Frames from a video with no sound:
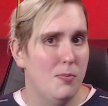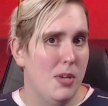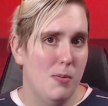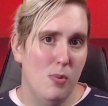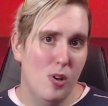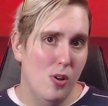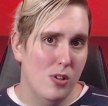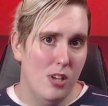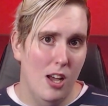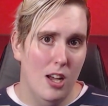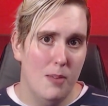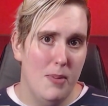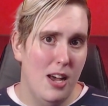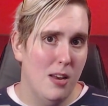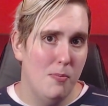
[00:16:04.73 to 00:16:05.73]
that people don't
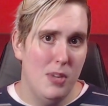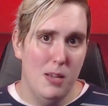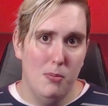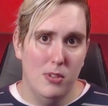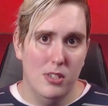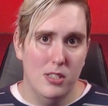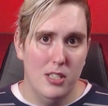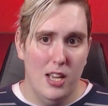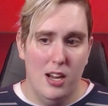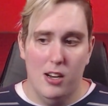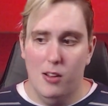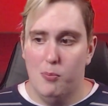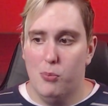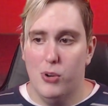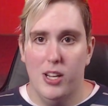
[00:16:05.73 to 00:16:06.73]
talk about and people are
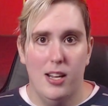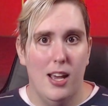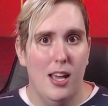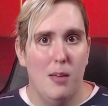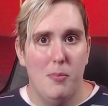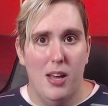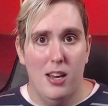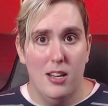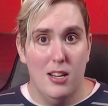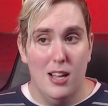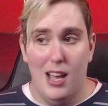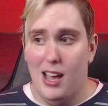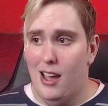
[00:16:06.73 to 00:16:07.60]
scared of. Pre-diabetic.